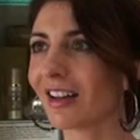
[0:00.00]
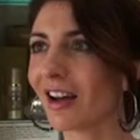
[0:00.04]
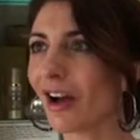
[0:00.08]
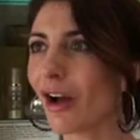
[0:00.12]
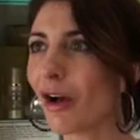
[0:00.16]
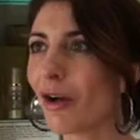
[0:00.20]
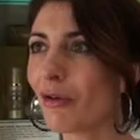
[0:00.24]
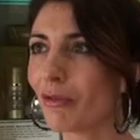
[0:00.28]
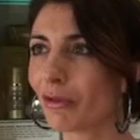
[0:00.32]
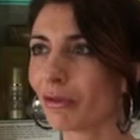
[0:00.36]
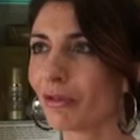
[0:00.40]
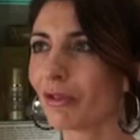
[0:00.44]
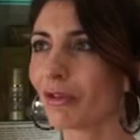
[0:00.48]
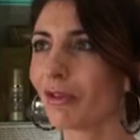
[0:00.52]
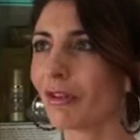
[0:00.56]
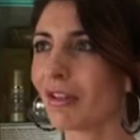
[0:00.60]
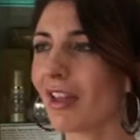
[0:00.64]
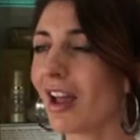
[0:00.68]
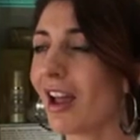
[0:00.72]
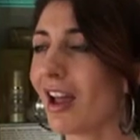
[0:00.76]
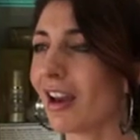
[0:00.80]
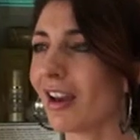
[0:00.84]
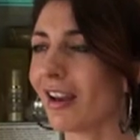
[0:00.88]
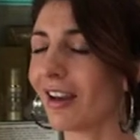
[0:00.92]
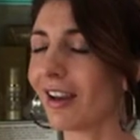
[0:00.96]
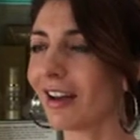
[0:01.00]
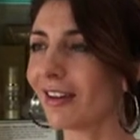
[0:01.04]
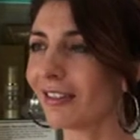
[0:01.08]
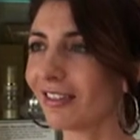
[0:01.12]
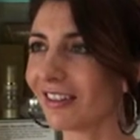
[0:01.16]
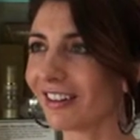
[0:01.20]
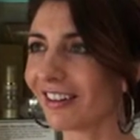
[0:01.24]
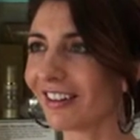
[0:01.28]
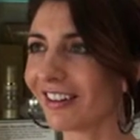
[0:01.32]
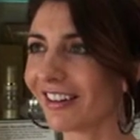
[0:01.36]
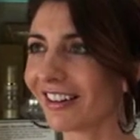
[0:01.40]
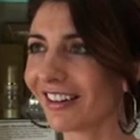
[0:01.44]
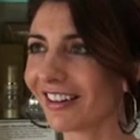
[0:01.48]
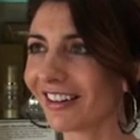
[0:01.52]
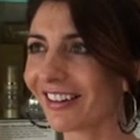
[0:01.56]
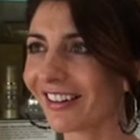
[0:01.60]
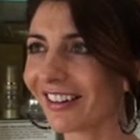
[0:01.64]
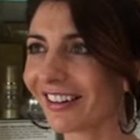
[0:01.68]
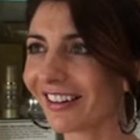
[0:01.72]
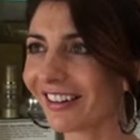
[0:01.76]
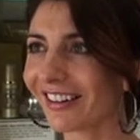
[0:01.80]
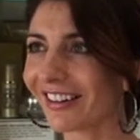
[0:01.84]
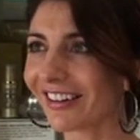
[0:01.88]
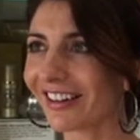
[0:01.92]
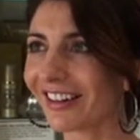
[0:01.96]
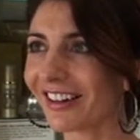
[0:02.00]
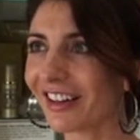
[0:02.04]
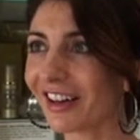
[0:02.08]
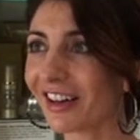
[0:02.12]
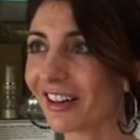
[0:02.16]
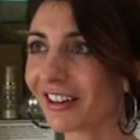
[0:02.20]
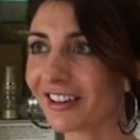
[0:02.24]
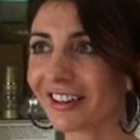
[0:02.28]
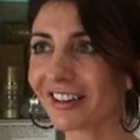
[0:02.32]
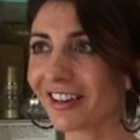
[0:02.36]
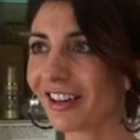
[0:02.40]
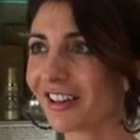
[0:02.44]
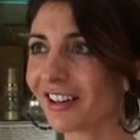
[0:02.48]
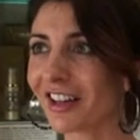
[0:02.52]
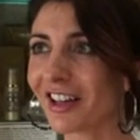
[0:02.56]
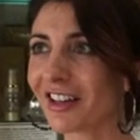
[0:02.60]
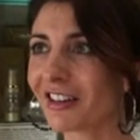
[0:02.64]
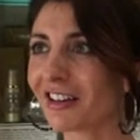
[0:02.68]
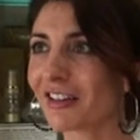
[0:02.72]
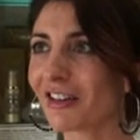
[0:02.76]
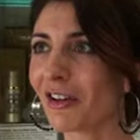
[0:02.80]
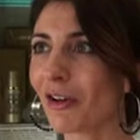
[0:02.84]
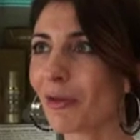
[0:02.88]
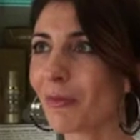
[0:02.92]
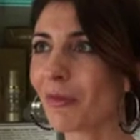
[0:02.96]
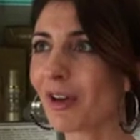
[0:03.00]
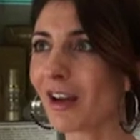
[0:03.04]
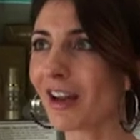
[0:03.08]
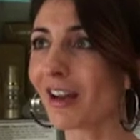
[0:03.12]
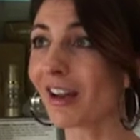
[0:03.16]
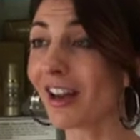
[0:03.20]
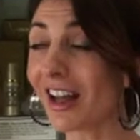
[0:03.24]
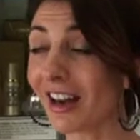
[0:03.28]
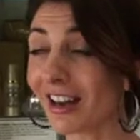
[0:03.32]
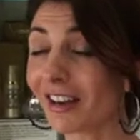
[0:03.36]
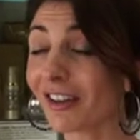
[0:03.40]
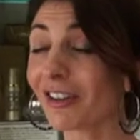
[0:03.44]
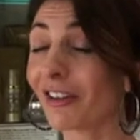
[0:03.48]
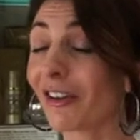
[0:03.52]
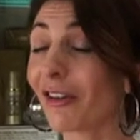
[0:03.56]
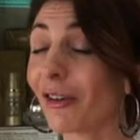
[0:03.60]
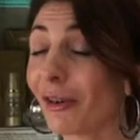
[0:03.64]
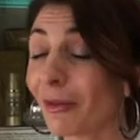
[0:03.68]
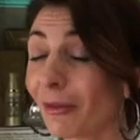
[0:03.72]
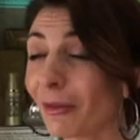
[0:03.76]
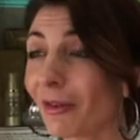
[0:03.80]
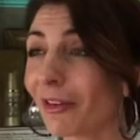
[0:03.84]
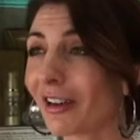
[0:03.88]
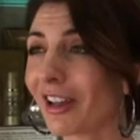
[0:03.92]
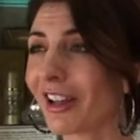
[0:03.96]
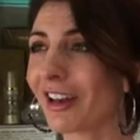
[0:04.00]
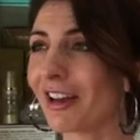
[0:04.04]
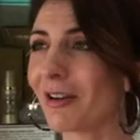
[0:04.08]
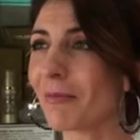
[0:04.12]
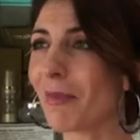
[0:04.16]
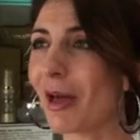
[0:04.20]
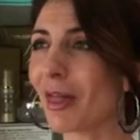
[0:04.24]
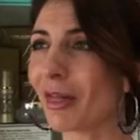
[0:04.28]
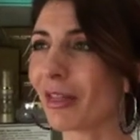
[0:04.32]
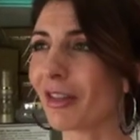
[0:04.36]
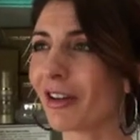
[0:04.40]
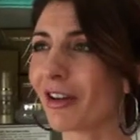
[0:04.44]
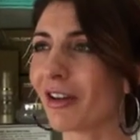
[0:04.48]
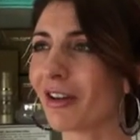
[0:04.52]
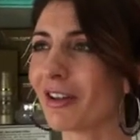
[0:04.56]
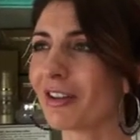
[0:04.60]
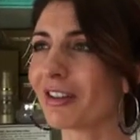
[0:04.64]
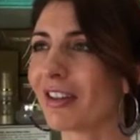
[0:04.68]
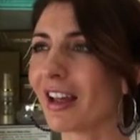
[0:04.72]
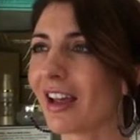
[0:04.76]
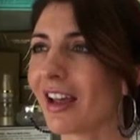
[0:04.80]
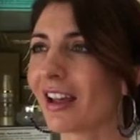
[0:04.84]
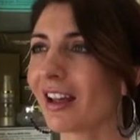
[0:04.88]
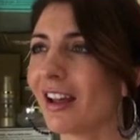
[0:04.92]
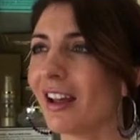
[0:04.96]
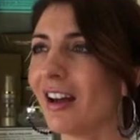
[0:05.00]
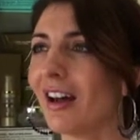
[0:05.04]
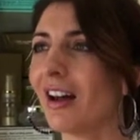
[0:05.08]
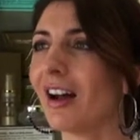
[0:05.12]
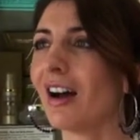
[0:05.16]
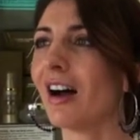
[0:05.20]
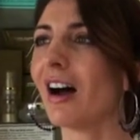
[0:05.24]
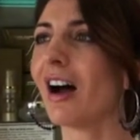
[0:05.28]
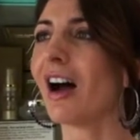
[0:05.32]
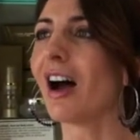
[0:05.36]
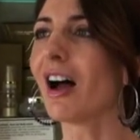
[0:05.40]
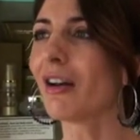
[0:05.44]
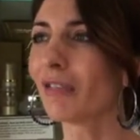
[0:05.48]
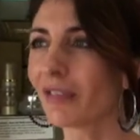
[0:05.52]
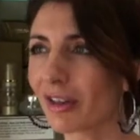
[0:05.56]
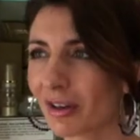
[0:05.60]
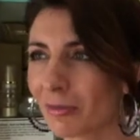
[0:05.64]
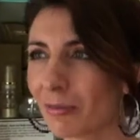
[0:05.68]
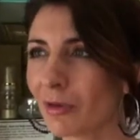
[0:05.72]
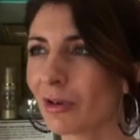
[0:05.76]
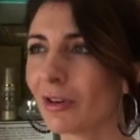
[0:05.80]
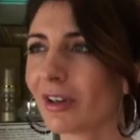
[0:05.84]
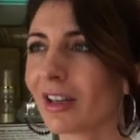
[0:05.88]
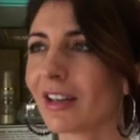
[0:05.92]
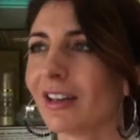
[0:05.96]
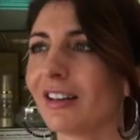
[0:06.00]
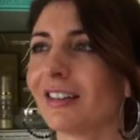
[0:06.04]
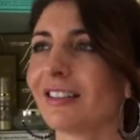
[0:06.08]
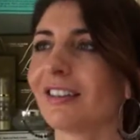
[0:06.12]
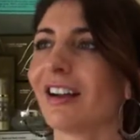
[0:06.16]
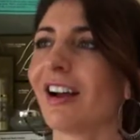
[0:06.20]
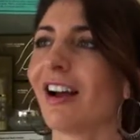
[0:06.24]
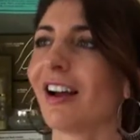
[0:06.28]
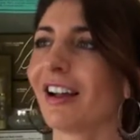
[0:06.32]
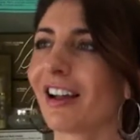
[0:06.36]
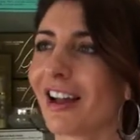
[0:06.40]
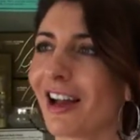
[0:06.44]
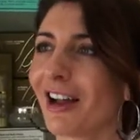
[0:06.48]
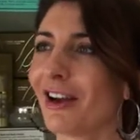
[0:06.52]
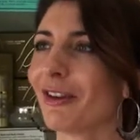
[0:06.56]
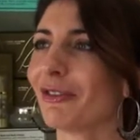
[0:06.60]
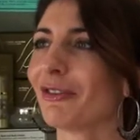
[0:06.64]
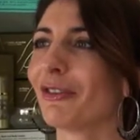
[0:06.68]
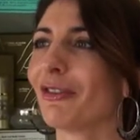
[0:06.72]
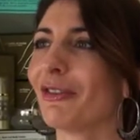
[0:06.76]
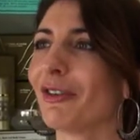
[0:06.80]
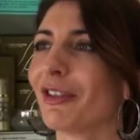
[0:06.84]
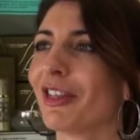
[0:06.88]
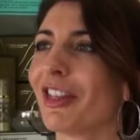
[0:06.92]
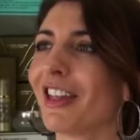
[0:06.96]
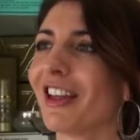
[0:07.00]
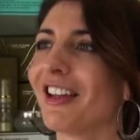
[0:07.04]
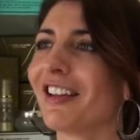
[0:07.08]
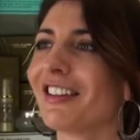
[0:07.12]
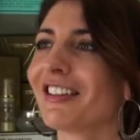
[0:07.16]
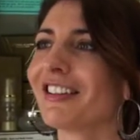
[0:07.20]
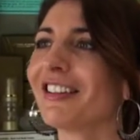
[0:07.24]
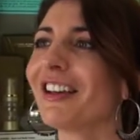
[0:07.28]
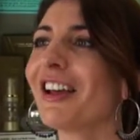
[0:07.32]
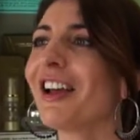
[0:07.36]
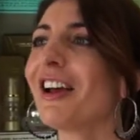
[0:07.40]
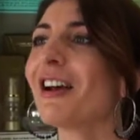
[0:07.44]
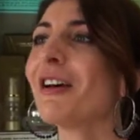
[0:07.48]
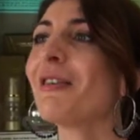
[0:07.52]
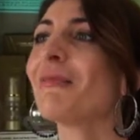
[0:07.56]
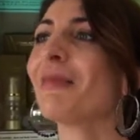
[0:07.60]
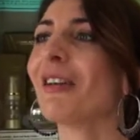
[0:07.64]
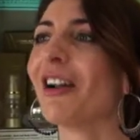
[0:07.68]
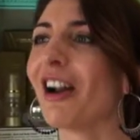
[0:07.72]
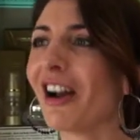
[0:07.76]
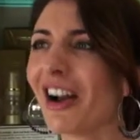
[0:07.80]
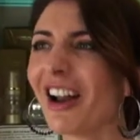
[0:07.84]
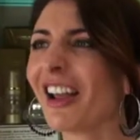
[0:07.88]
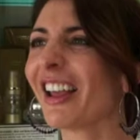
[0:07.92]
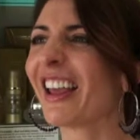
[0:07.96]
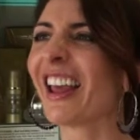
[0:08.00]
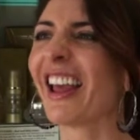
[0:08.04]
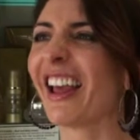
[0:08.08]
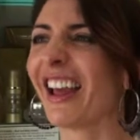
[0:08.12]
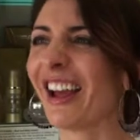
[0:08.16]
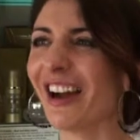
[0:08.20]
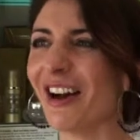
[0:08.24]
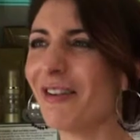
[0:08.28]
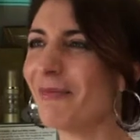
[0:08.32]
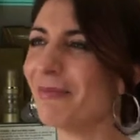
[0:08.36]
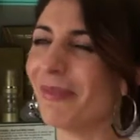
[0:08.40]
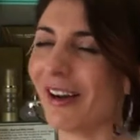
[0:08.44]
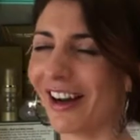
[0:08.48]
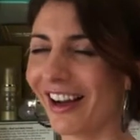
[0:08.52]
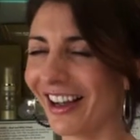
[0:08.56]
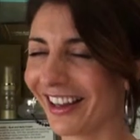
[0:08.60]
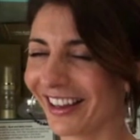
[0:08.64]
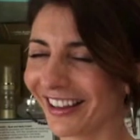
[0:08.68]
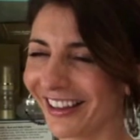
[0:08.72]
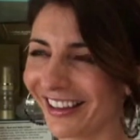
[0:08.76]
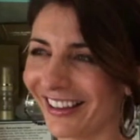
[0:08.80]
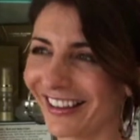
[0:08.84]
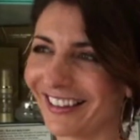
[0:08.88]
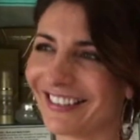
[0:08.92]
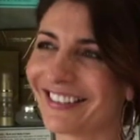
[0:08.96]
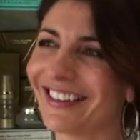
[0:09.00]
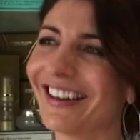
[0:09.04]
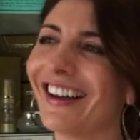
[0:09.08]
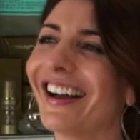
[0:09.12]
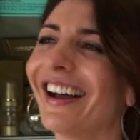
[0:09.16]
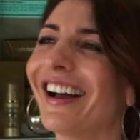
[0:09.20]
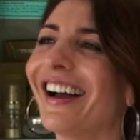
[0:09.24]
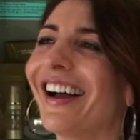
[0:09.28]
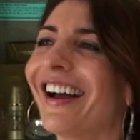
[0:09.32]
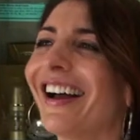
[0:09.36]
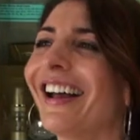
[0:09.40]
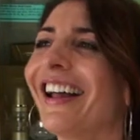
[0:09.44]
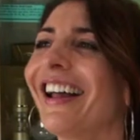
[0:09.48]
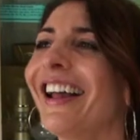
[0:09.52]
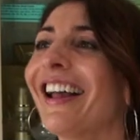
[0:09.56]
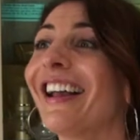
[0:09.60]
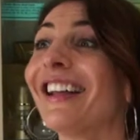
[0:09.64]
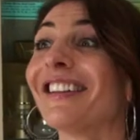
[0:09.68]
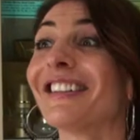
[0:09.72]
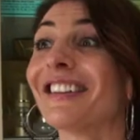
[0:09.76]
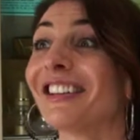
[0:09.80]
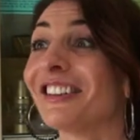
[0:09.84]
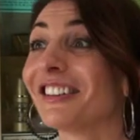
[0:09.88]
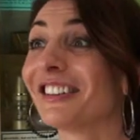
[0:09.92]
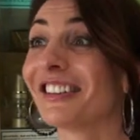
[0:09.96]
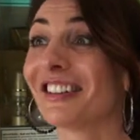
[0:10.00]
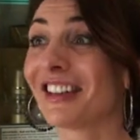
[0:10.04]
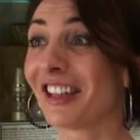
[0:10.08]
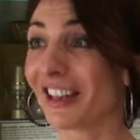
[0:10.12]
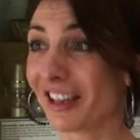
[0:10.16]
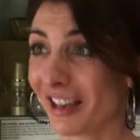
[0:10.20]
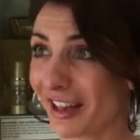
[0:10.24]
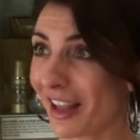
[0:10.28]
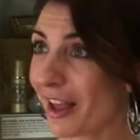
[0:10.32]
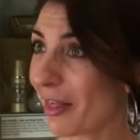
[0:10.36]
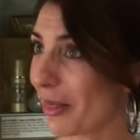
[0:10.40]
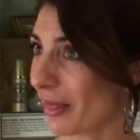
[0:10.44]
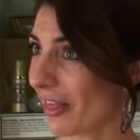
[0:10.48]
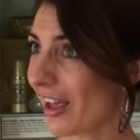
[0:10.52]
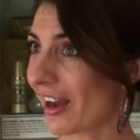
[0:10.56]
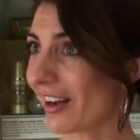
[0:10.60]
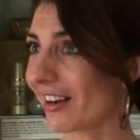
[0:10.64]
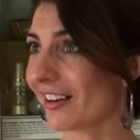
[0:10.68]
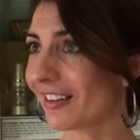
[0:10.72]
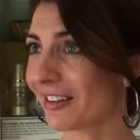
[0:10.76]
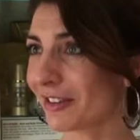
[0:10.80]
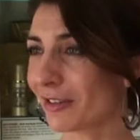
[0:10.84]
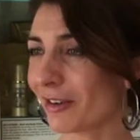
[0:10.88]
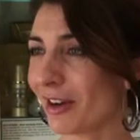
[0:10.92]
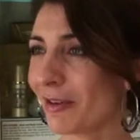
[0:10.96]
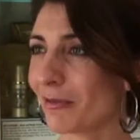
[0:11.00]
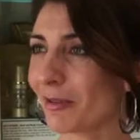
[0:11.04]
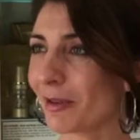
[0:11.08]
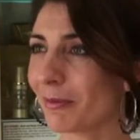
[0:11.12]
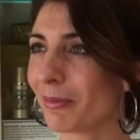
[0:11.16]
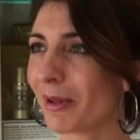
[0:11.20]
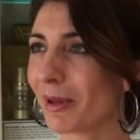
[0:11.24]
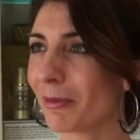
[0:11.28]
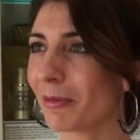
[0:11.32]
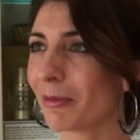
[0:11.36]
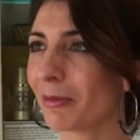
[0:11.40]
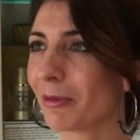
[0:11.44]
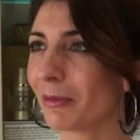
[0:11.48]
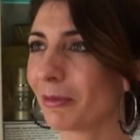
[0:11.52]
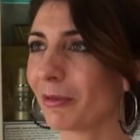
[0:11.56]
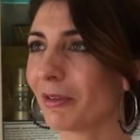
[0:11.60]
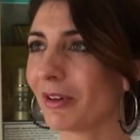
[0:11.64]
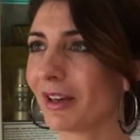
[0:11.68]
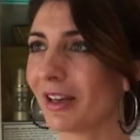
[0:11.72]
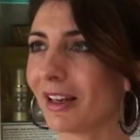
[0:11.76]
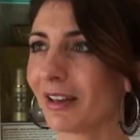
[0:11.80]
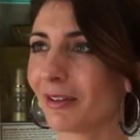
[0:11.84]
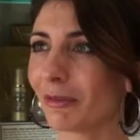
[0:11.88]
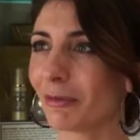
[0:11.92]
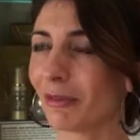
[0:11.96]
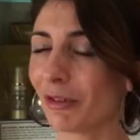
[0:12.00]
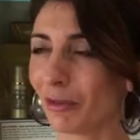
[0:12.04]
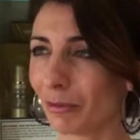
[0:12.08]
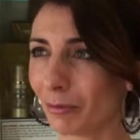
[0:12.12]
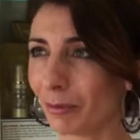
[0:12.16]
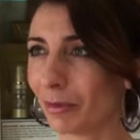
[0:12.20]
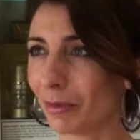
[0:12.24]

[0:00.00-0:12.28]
overall, they love it. I get so many. I had a girl walk in a month ago saying, "I've got a mortgage, I can't afford this, but I don't care, I'm buying it." So you get that extreme where people really feel